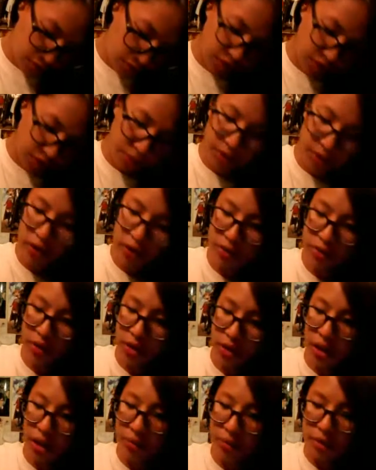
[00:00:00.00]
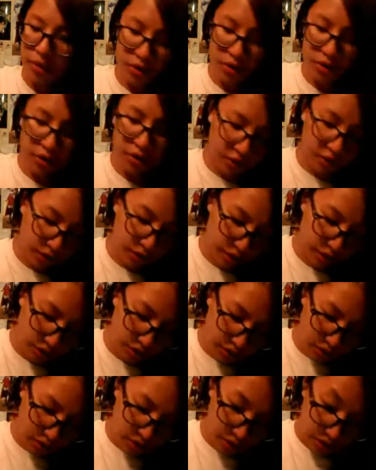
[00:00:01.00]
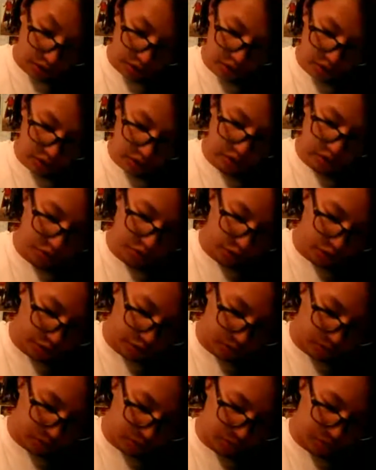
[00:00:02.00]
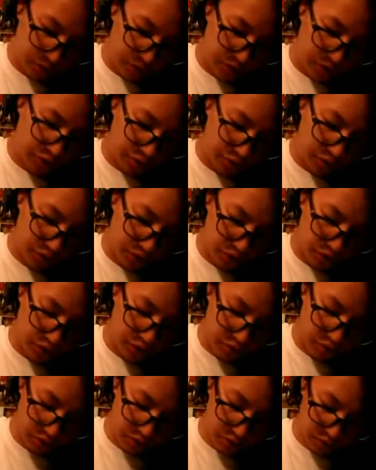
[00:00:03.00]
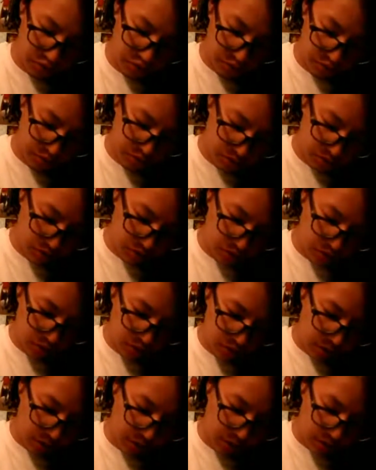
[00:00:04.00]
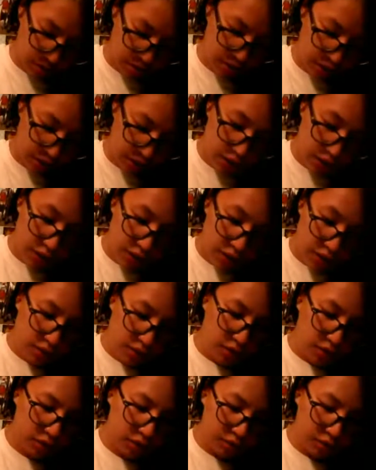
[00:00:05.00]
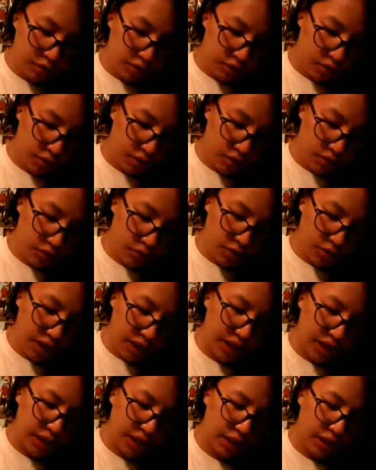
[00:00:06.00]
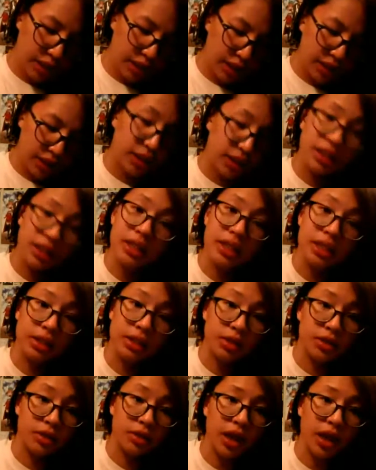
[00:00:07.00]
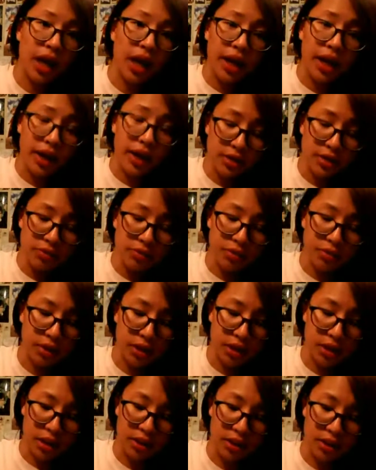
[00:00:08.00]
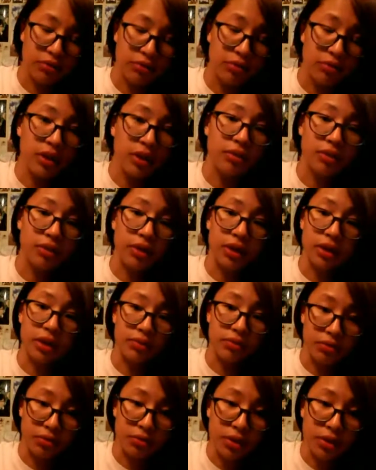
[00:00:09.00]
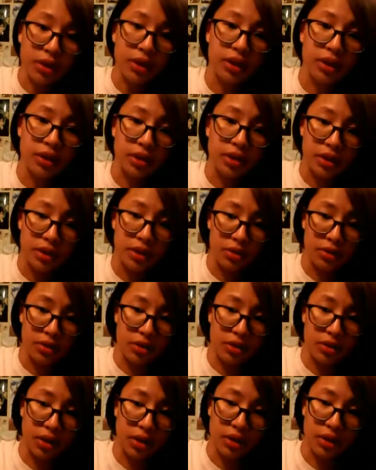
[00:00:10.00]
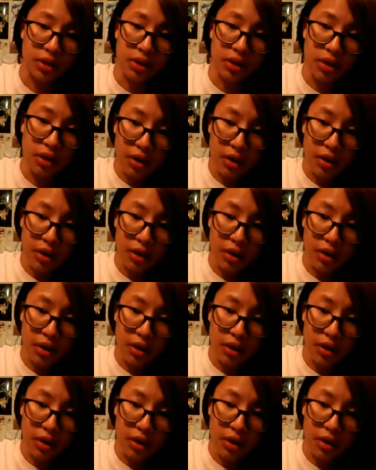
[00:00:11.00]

Why am I not using a napkin? All right. Oh my god, the floor is so dirty. Okay, so they're really it is really easy to understand.